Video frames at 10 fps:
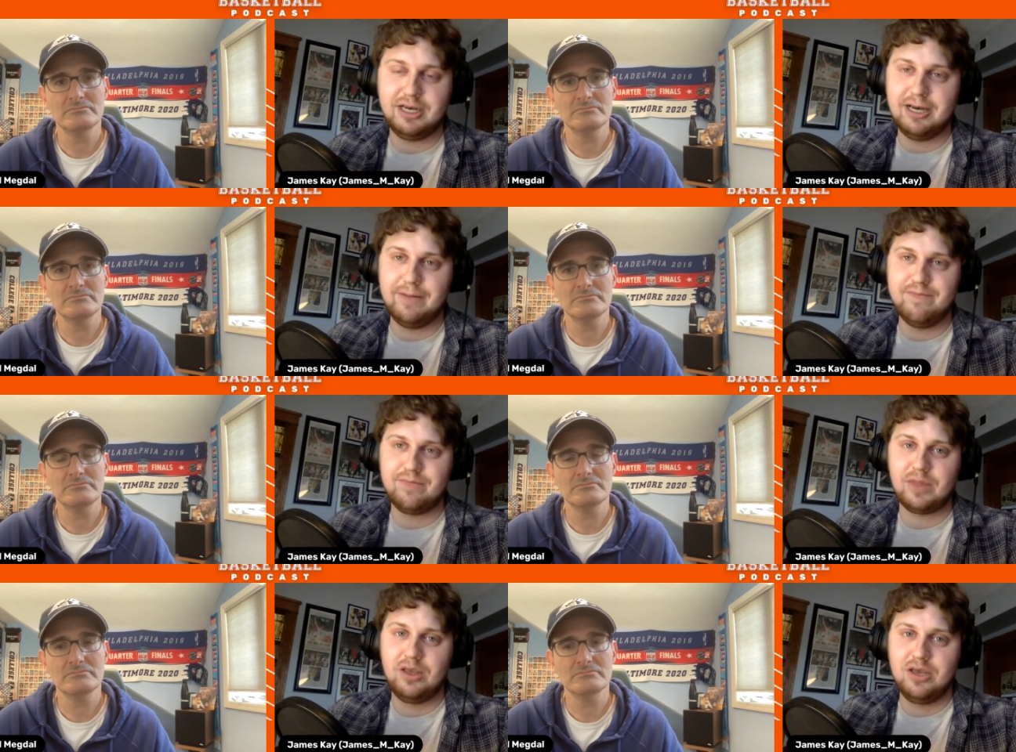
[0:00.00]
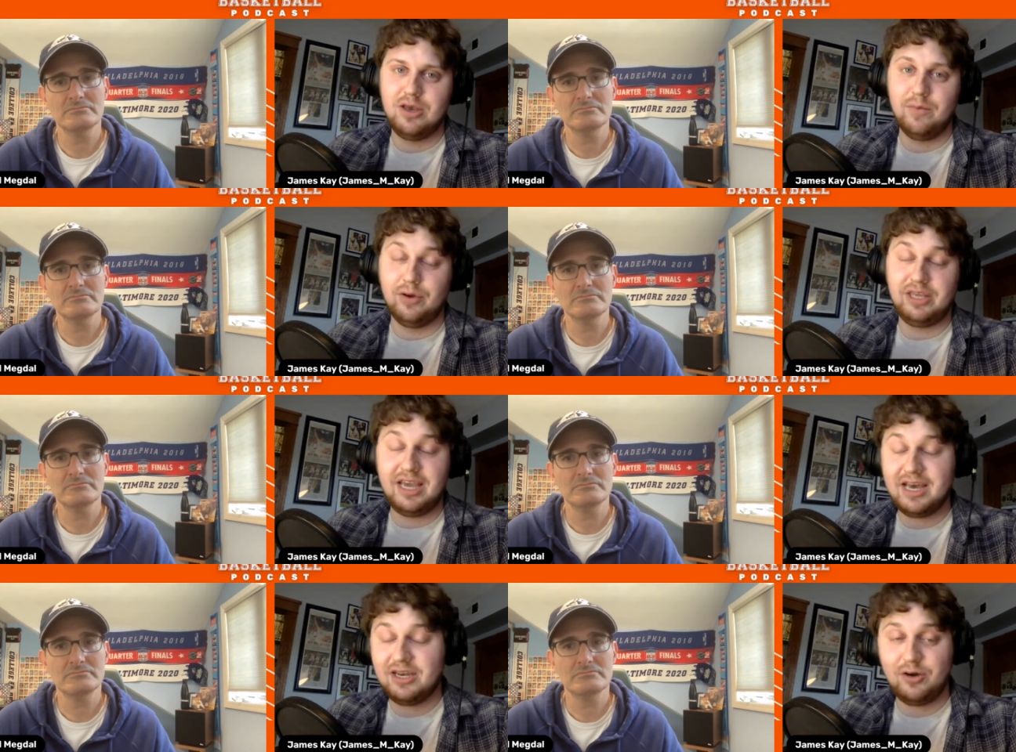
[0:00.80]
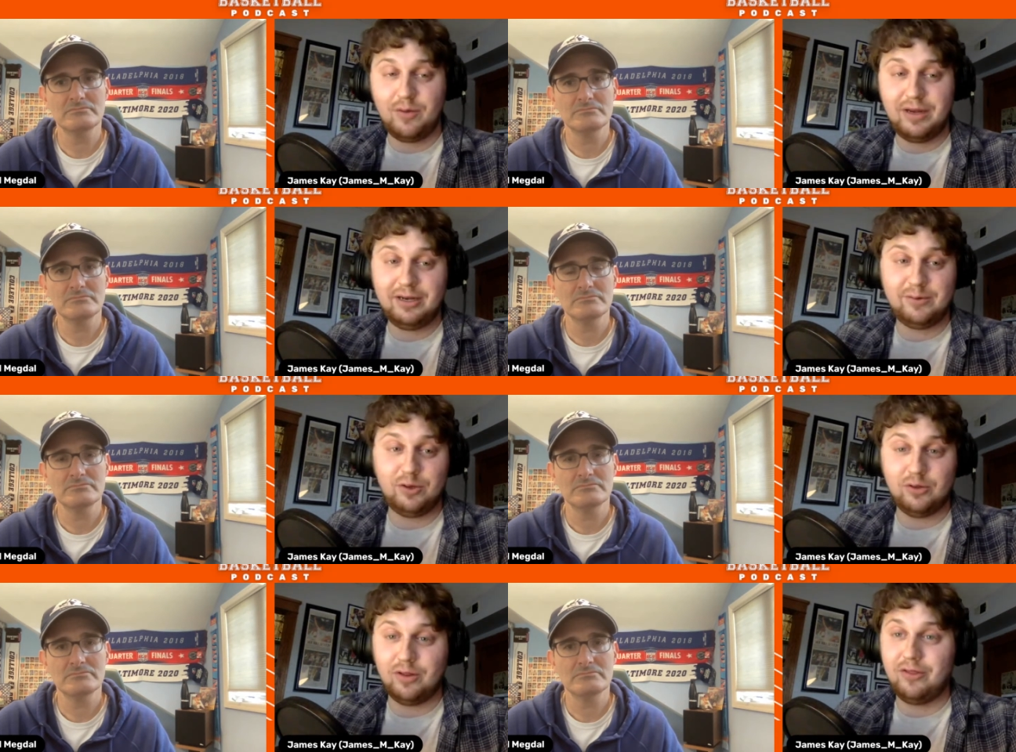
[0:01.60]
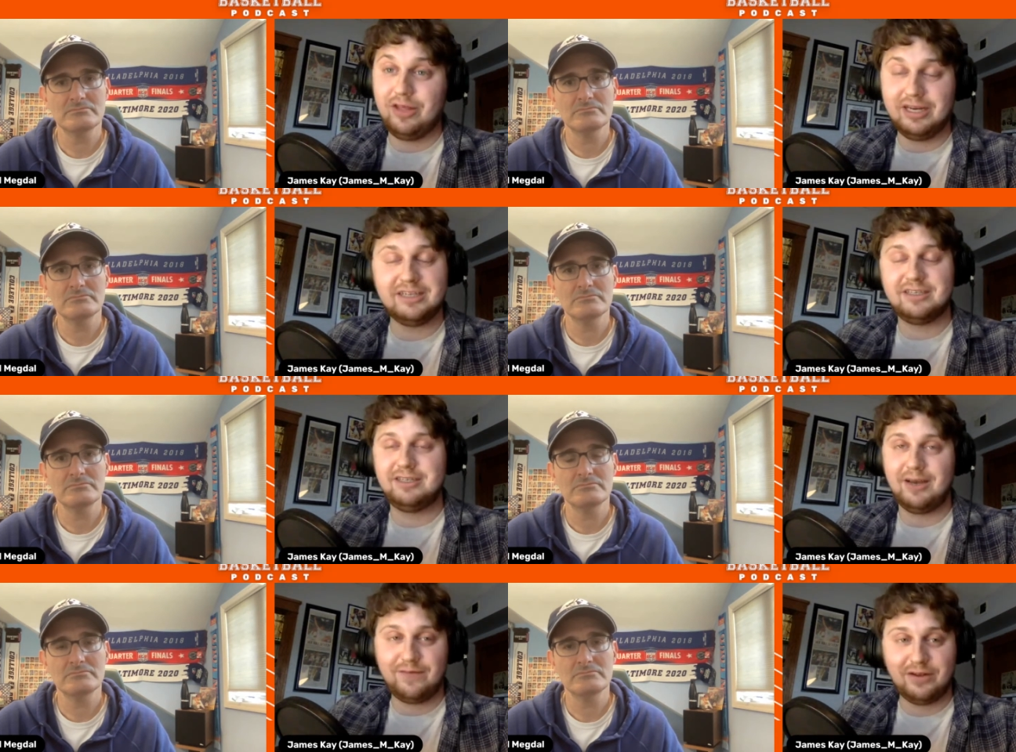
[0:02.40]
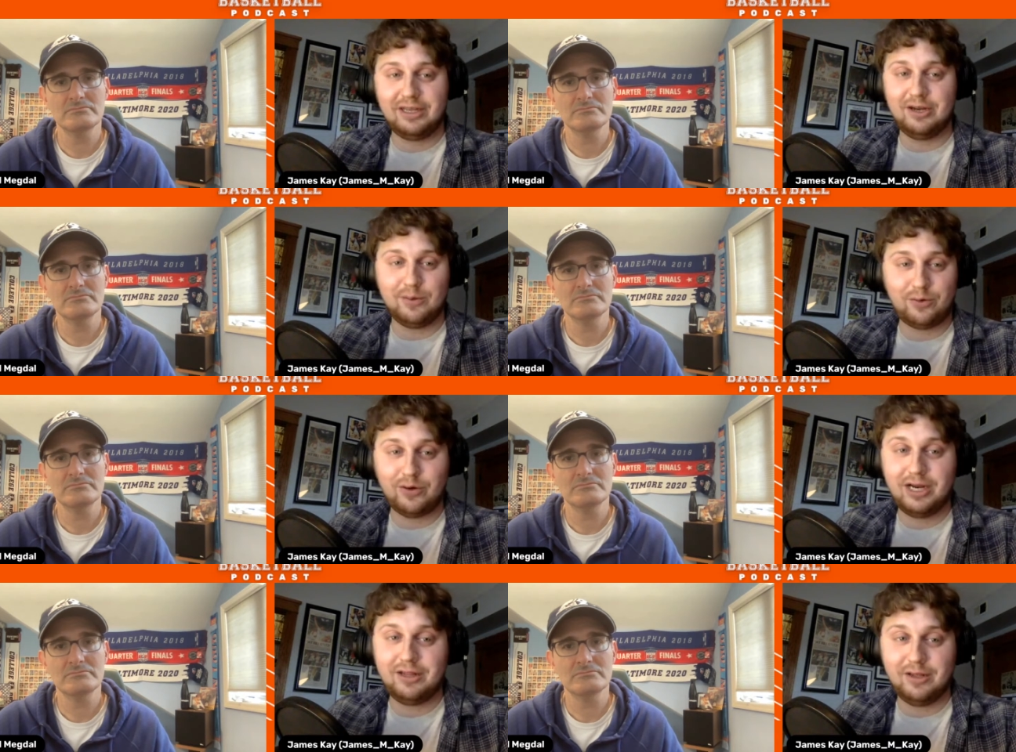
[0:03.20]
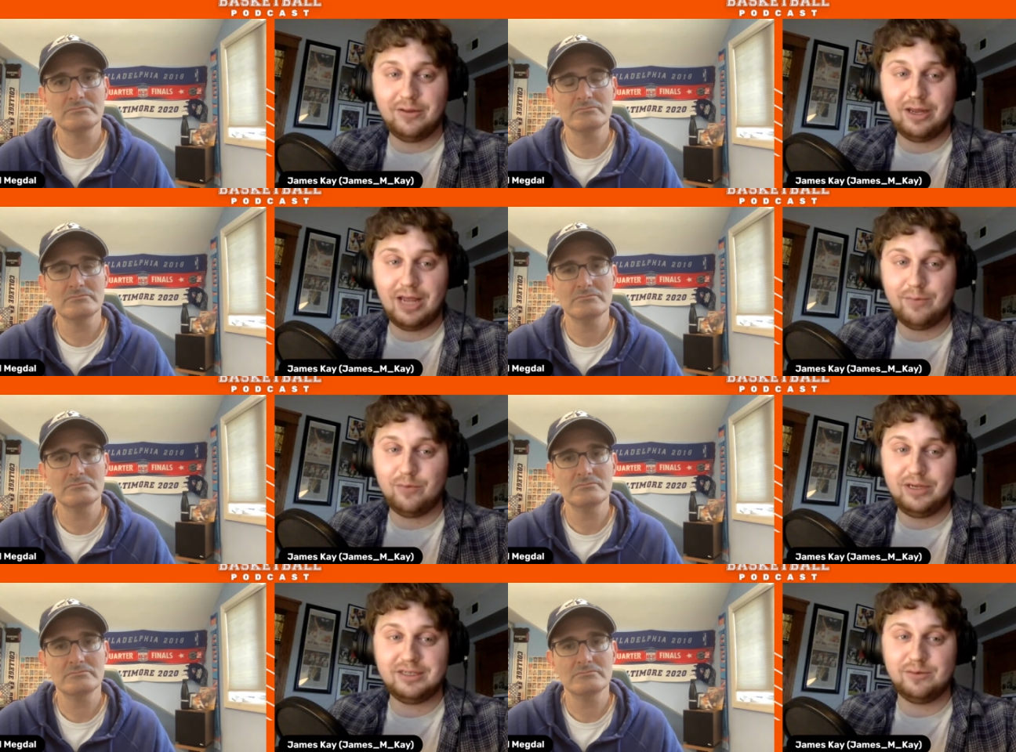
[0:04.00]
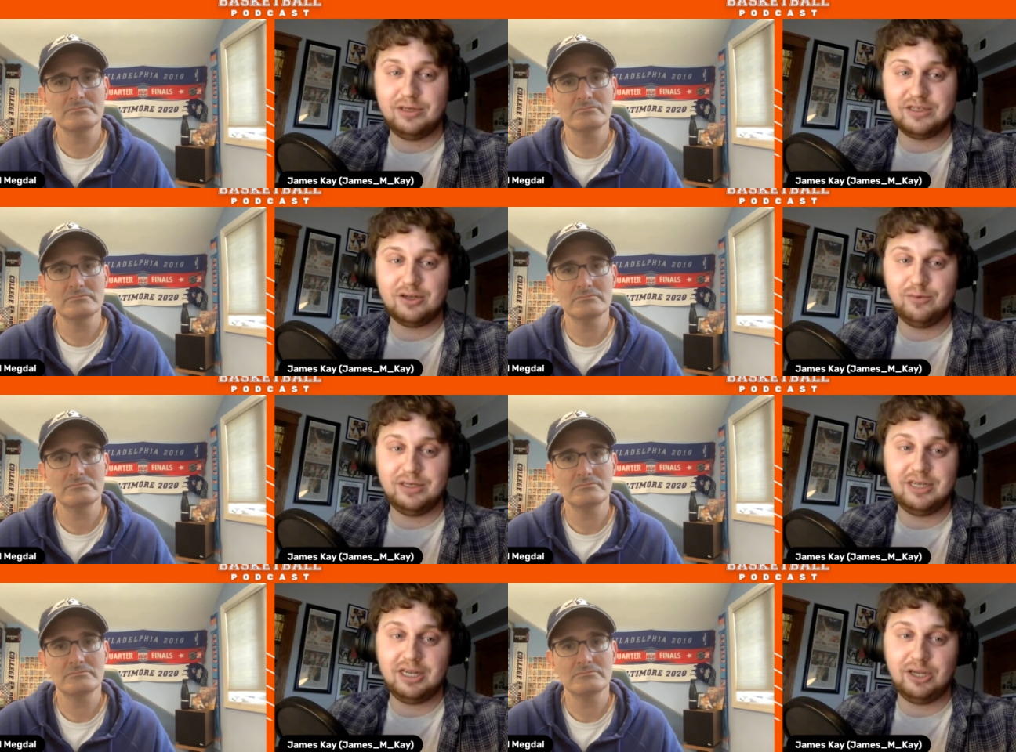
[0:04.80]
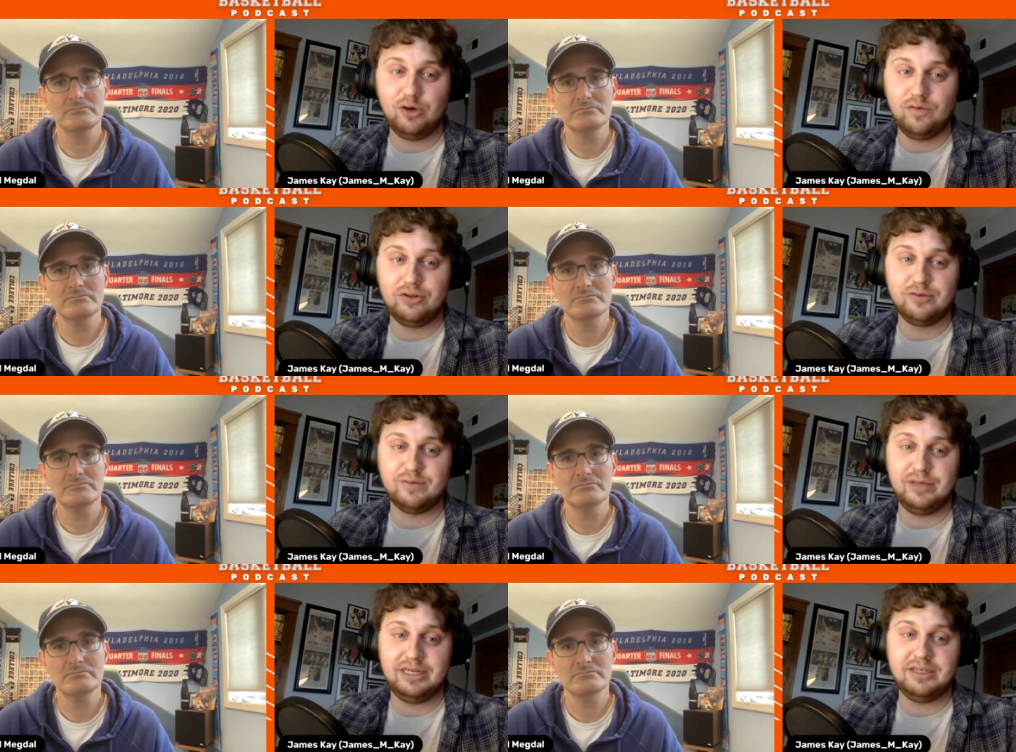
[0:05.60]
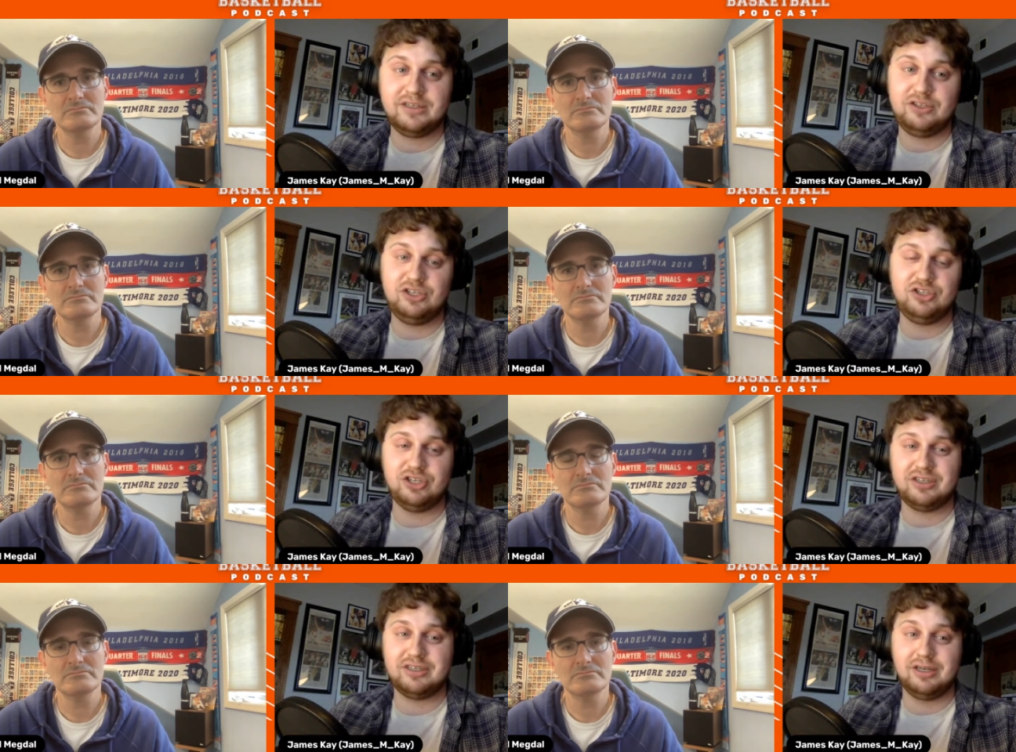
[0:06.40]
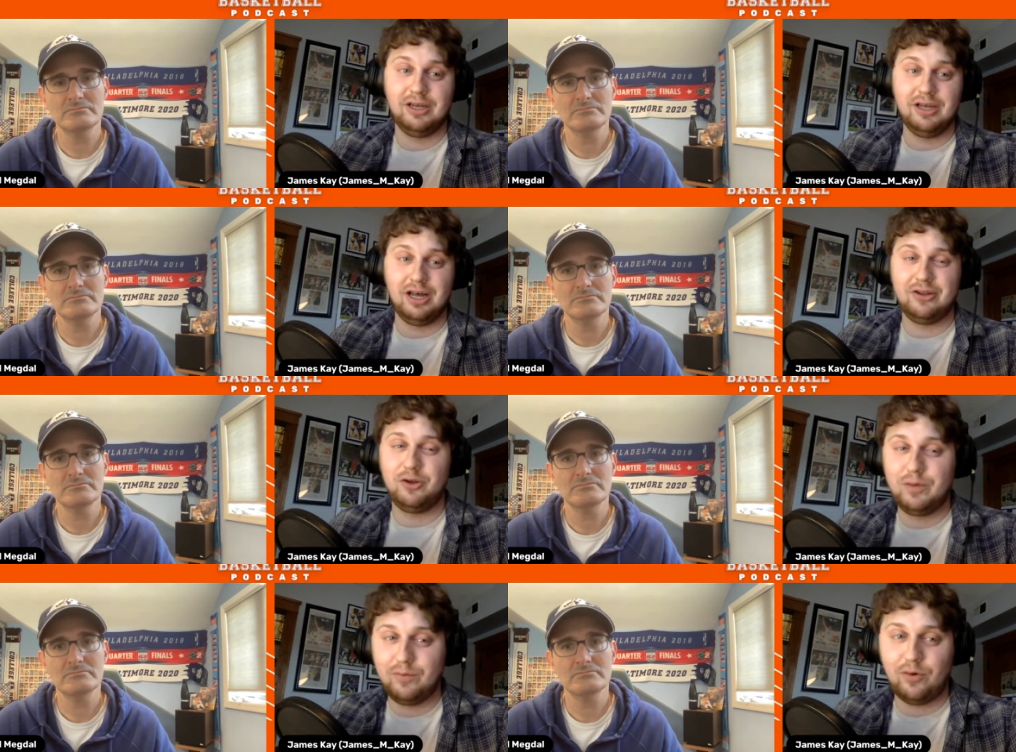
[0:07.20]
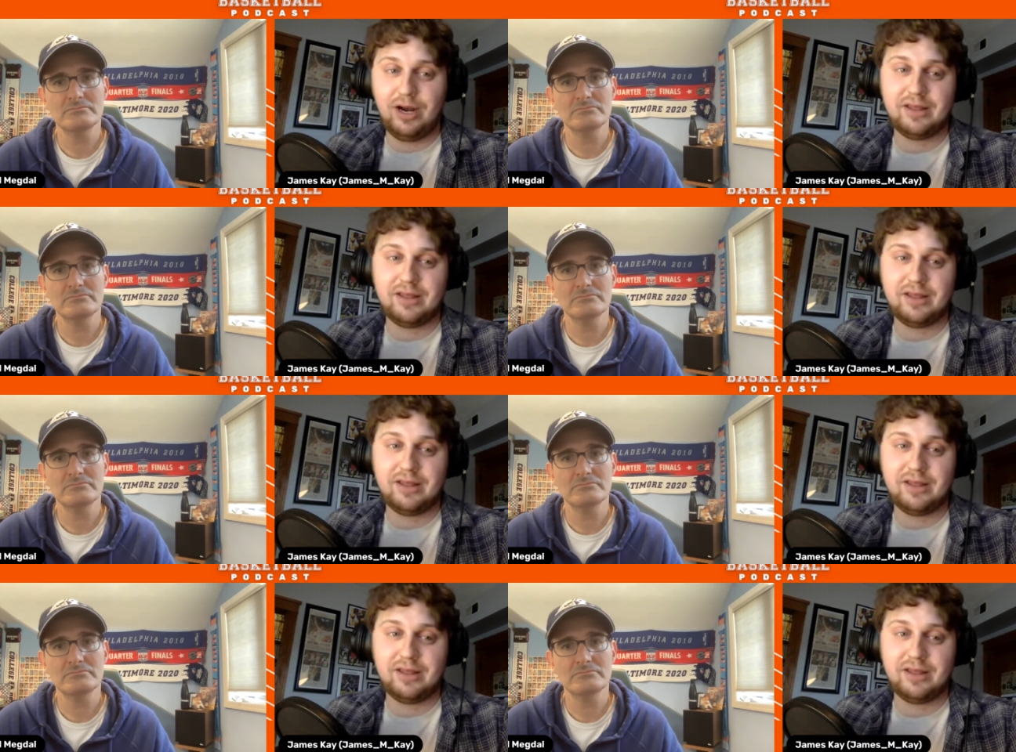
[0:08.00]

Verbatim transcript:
Speaker 1: Um, but yeah, no, I mean, it is definitely an upgrade that Emma Meesseman is going to be taking over those minutes. She's just a little bit more